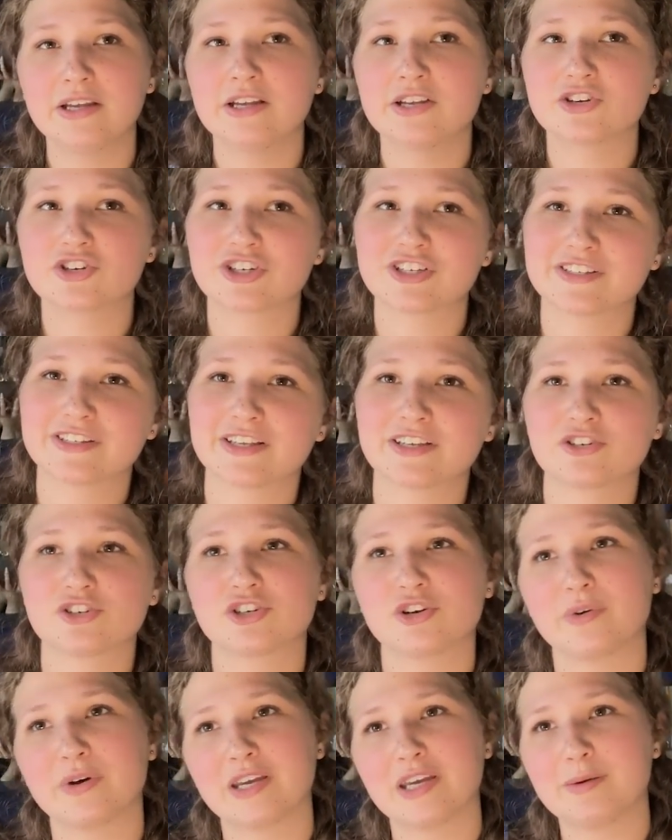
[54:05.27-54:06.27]
She's like
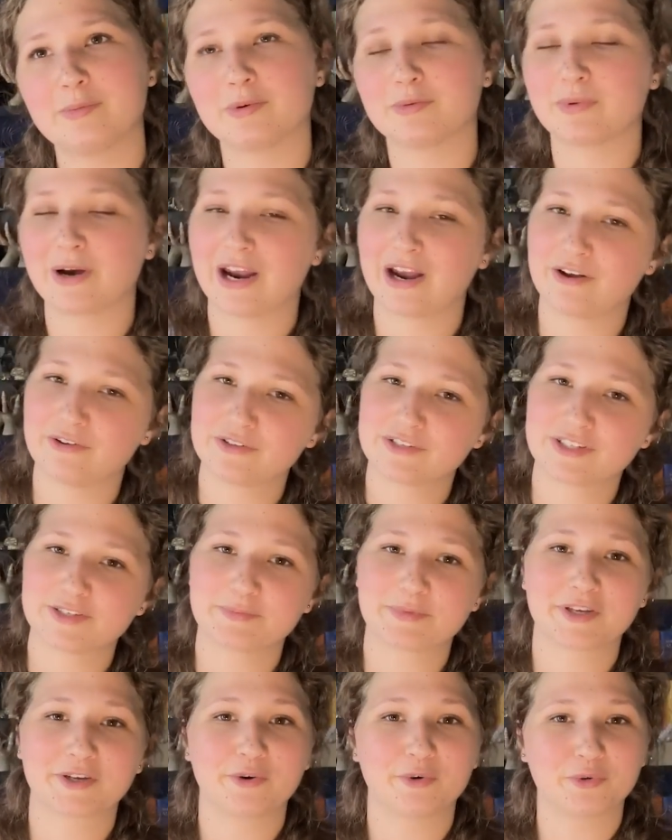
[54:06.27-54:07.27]
showing him around some
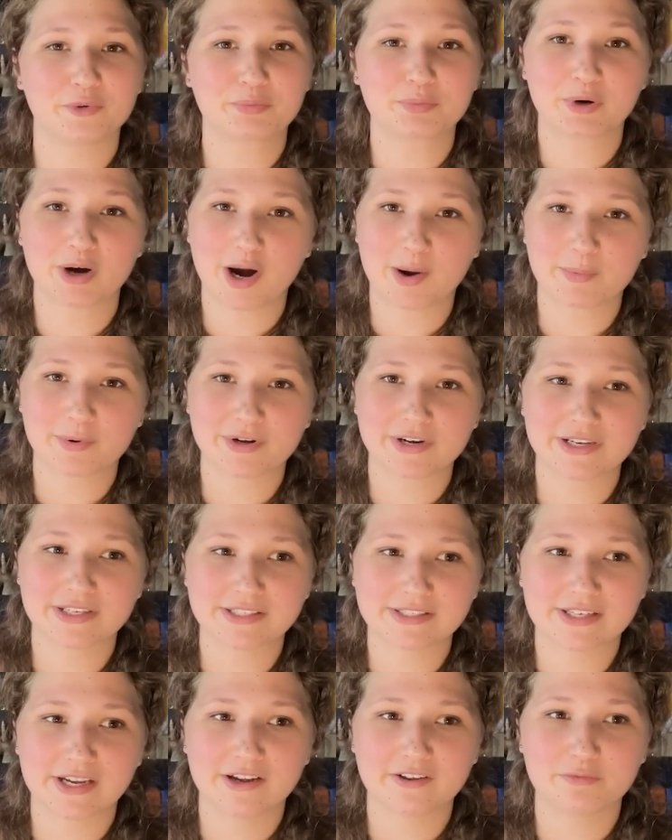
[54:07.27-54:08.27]
like old property
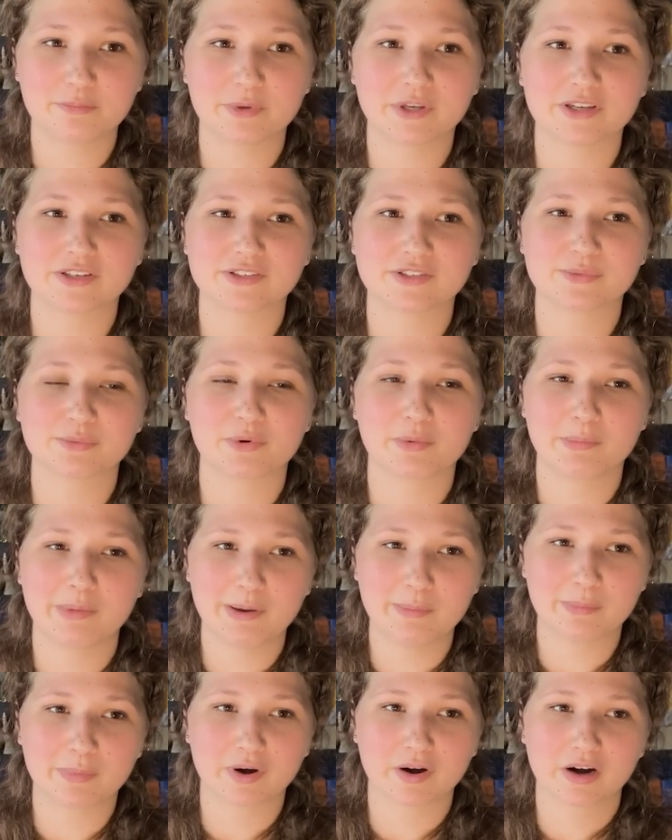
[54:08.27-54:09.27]
stuff because
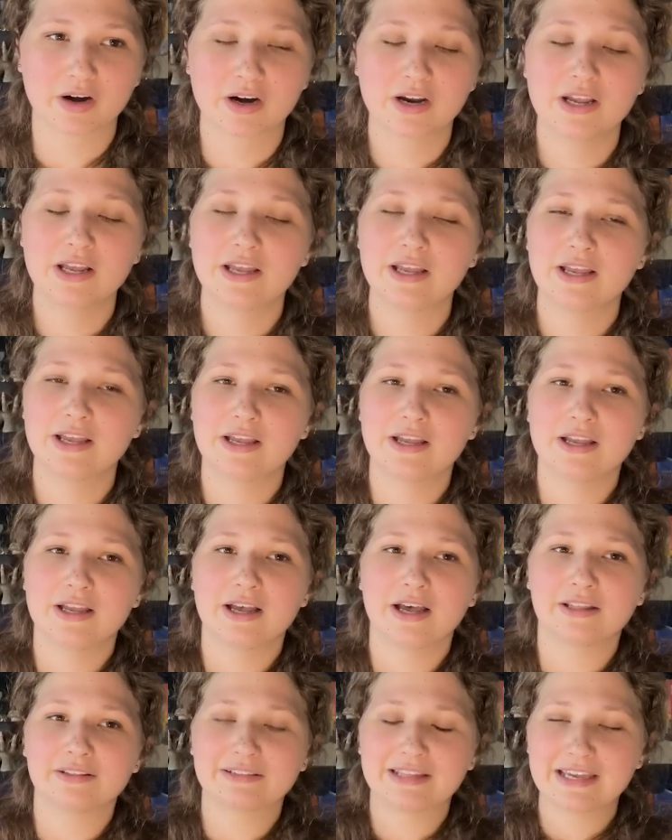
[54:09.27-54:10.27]
remember,
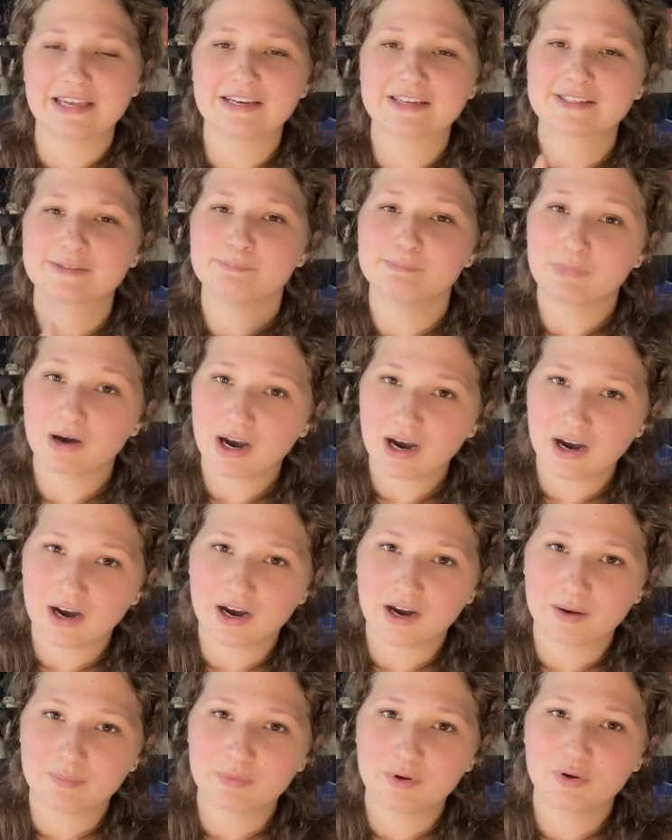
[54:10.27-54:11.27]
Elena's
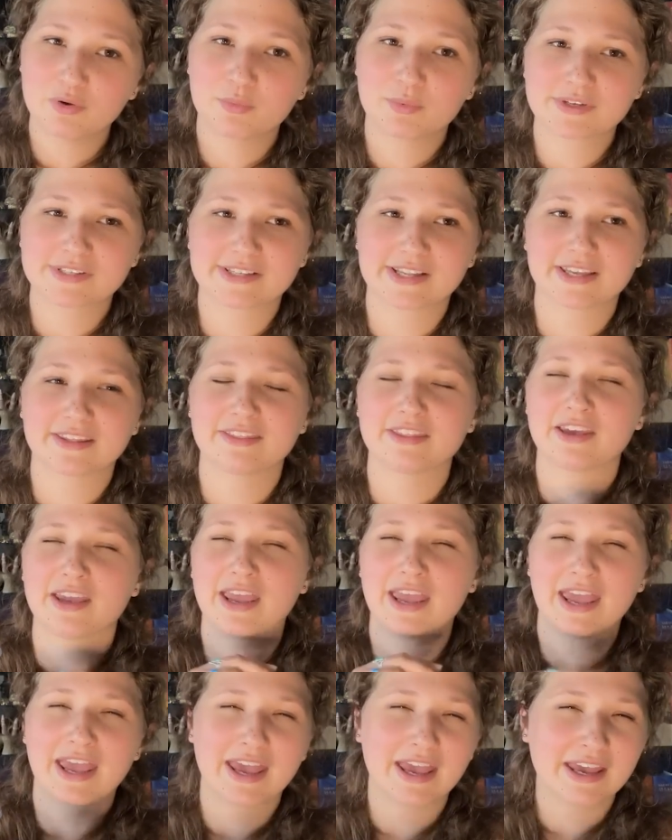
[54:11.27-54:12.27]
mom was like the
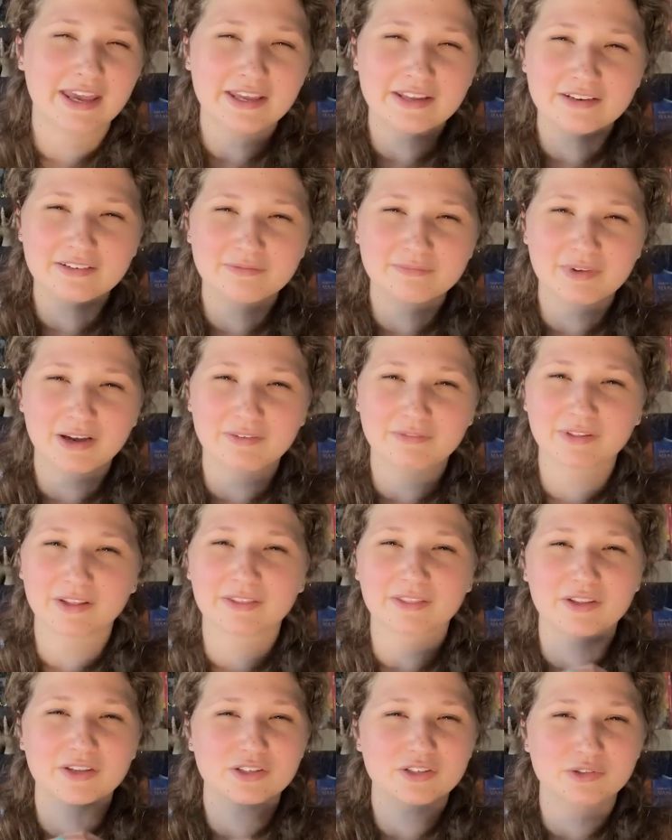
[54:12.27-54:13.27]
head of
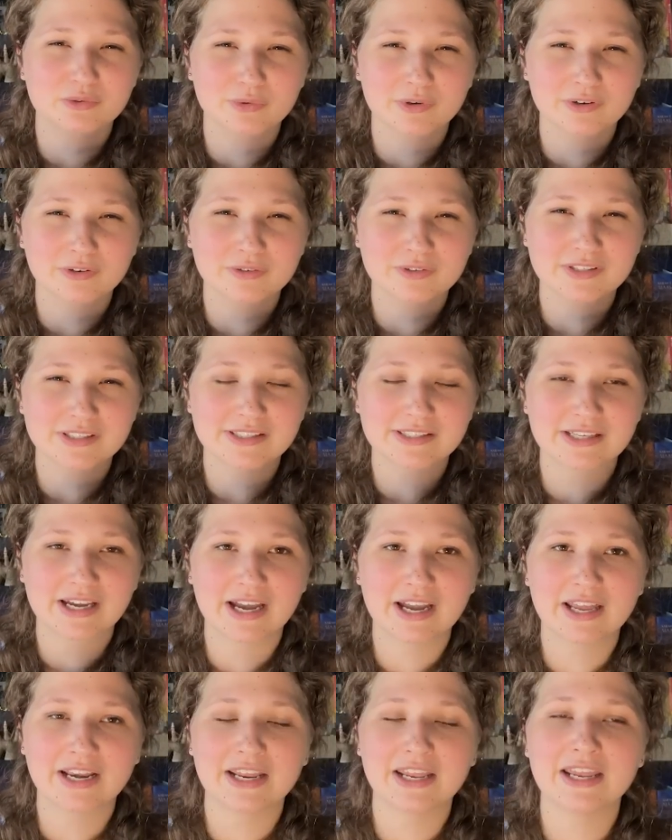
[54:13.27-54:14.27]
like the historical
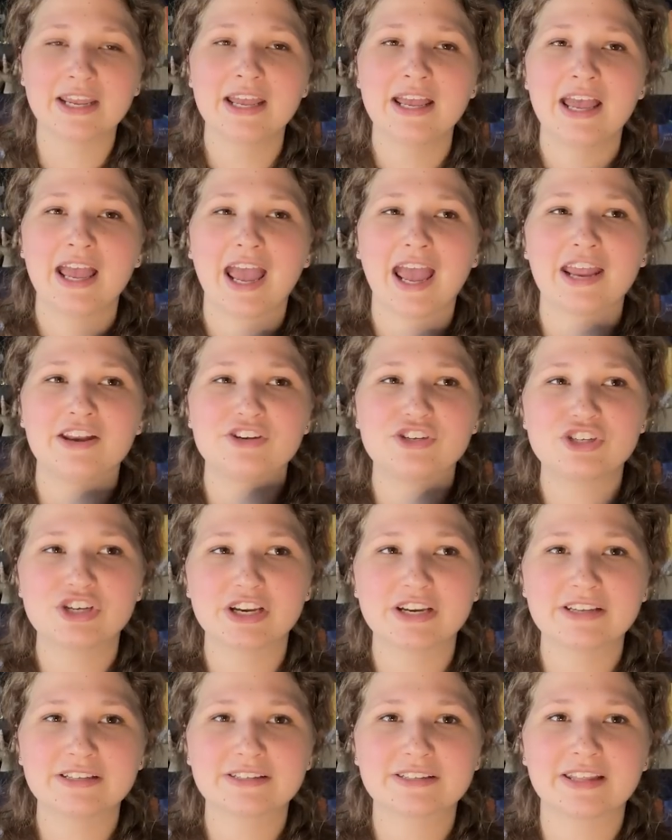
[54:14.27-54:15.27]
society and
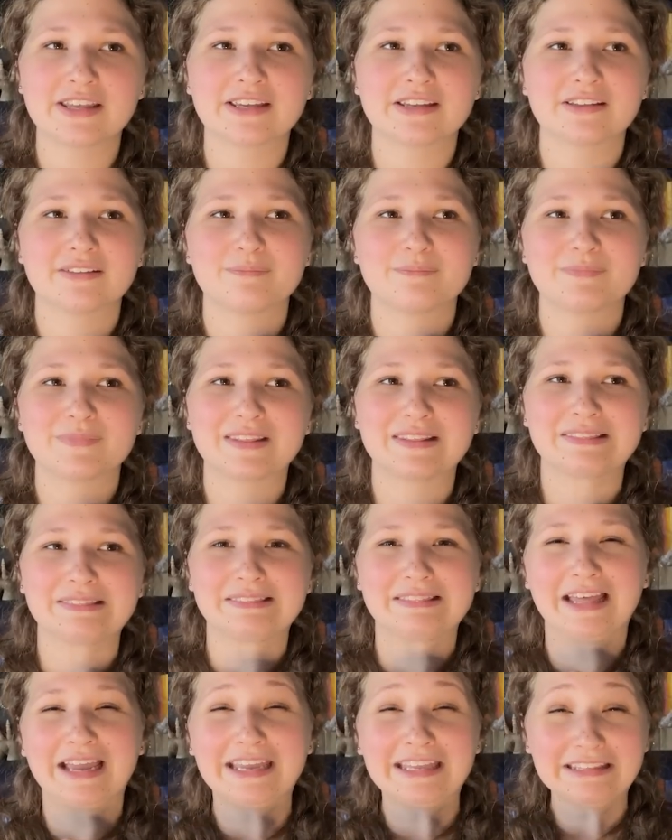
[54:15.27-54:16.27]
Jenna's like
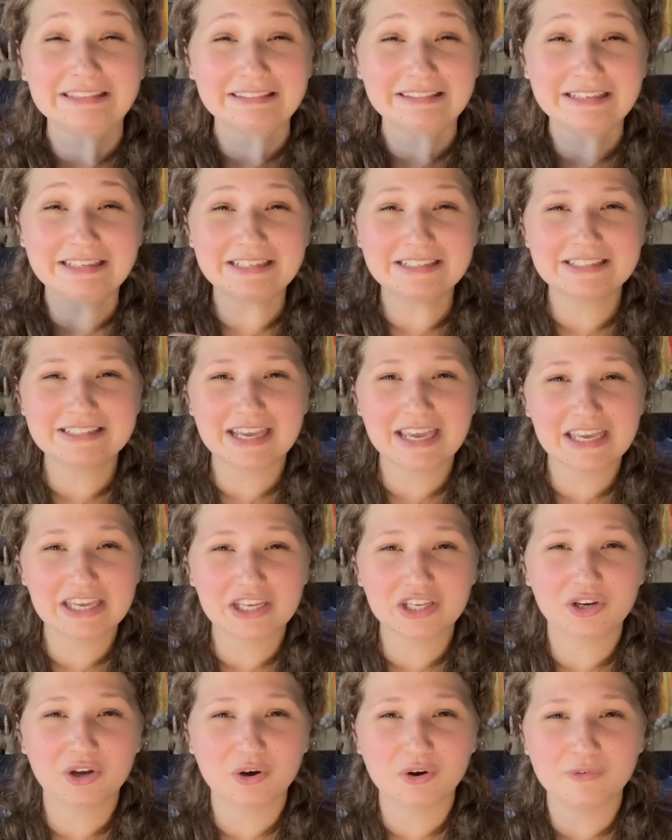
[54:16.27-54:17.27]
lightly
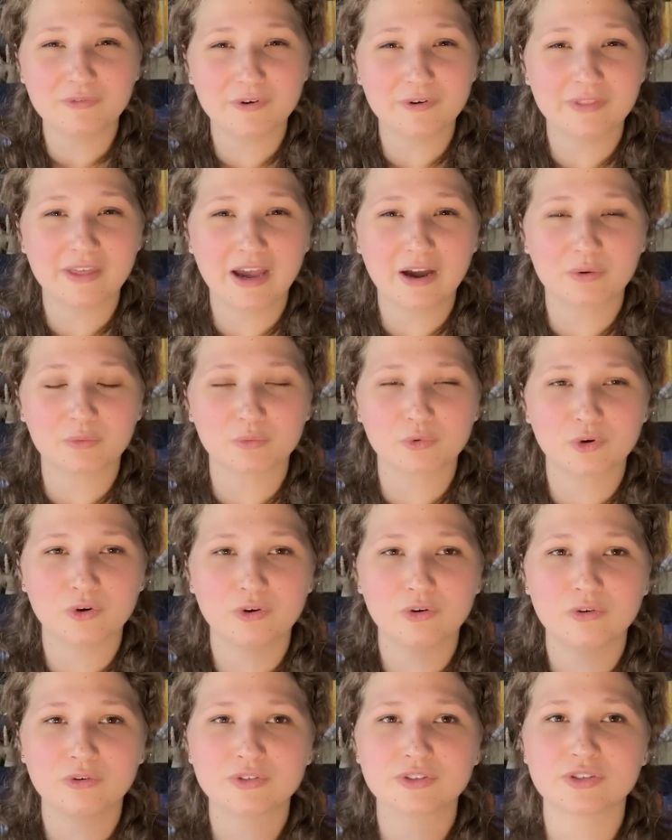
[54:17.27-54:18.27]
taken over that
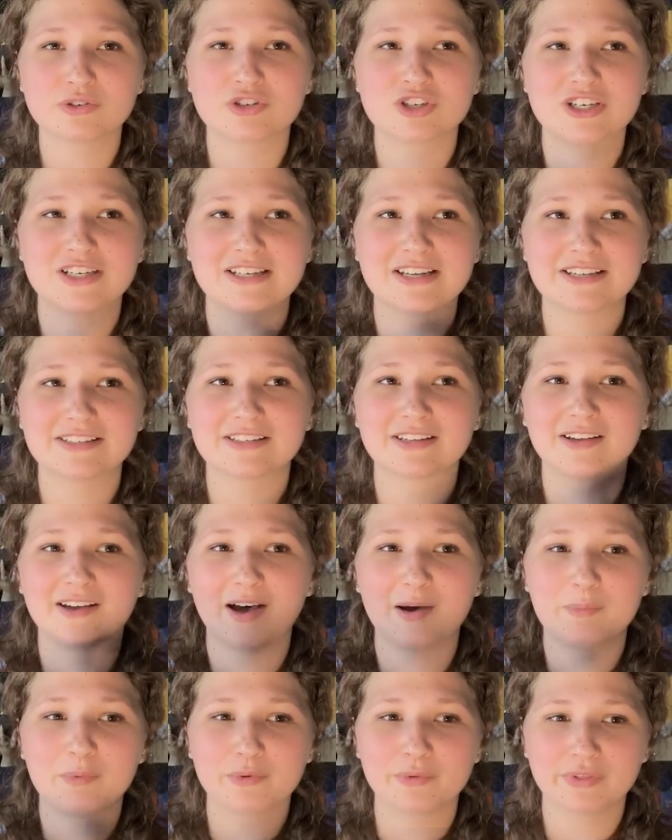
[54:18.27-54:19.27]
role. So she does a
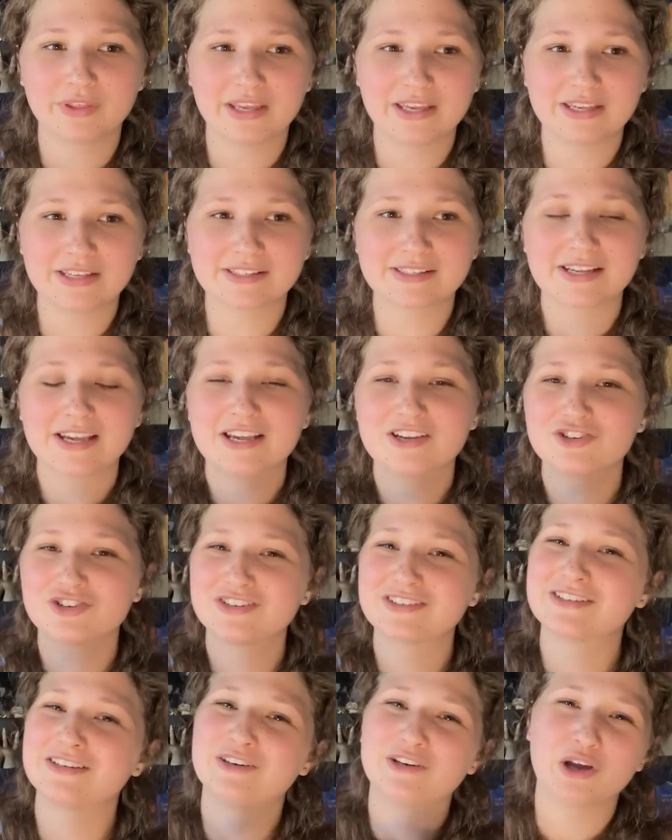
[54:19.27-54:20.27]
couple things. She
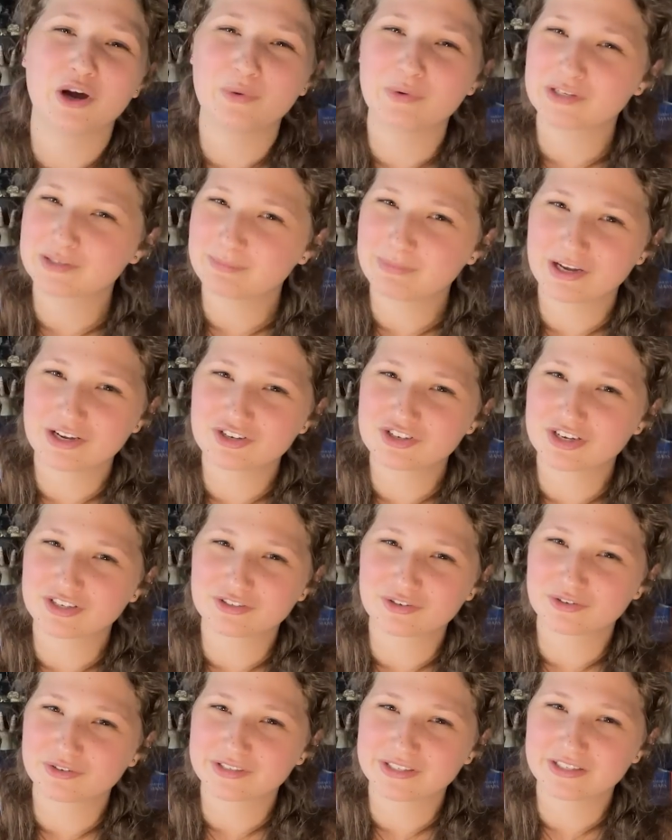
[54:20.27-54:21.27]
doesn't know as much as
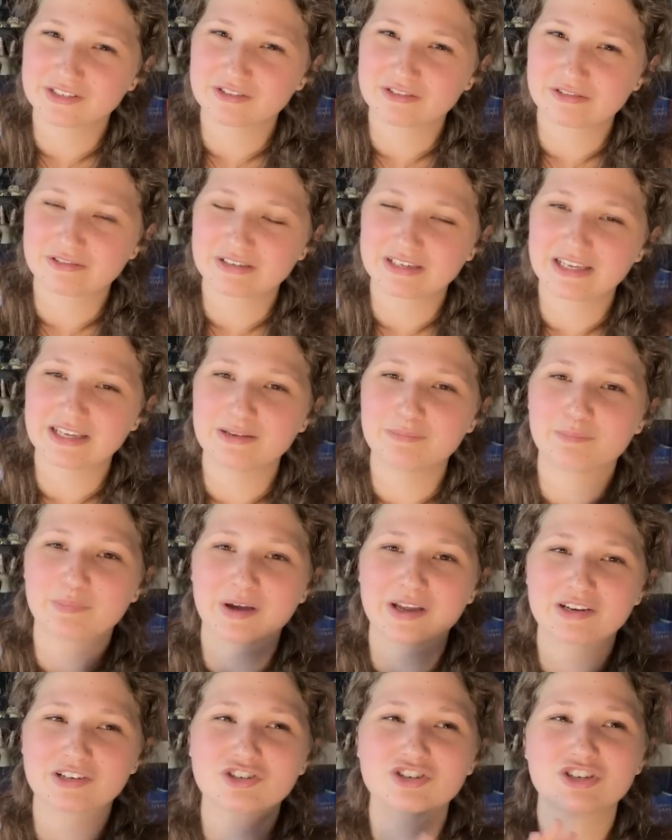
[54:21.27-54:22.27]
her sister did,
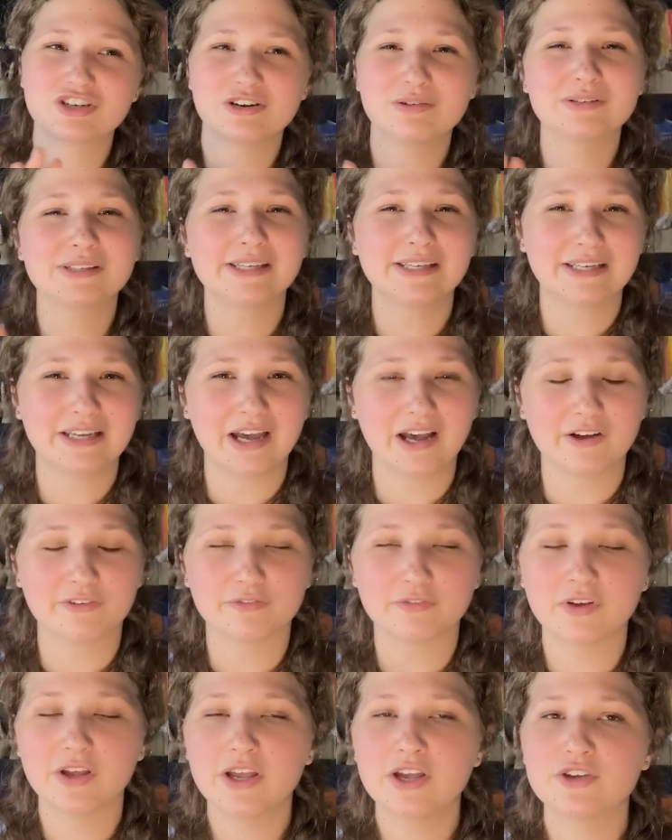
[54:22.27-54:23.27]
but she knows enough.